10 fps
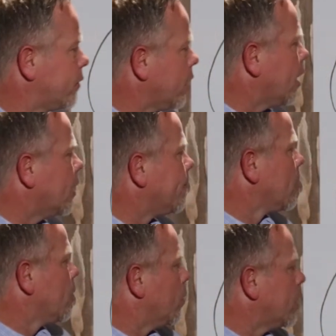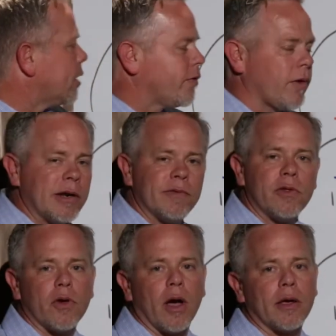of God were not afraid of the
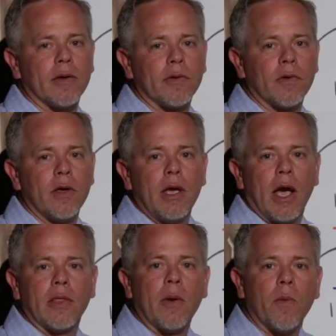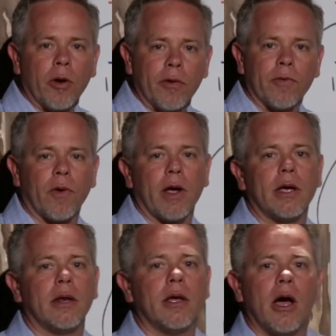giants, and they weren't
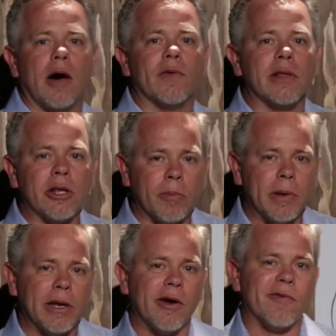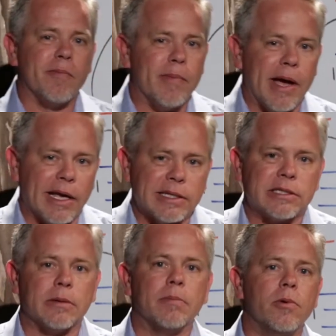afraid of a little bit of mess
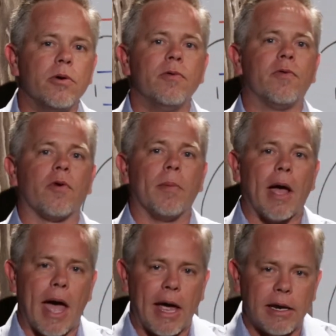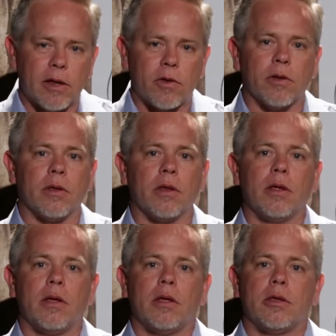to move from addition
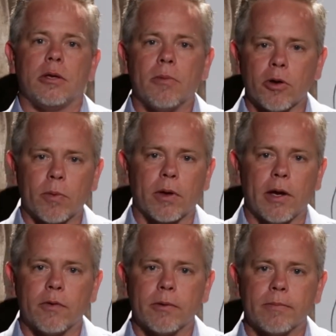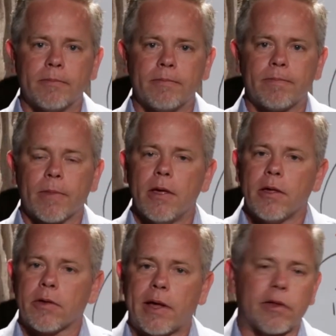to multiplication.
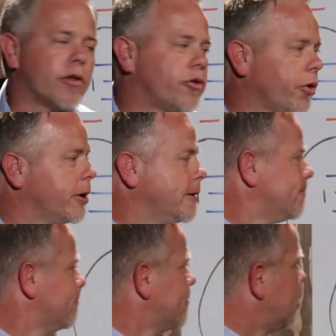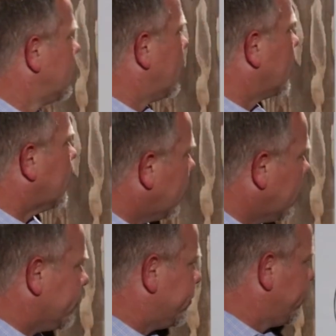So that's the journey.
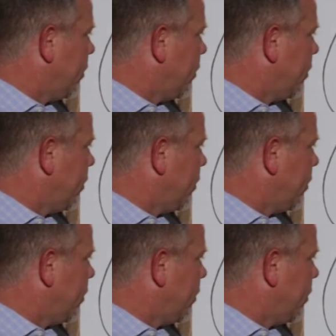Again,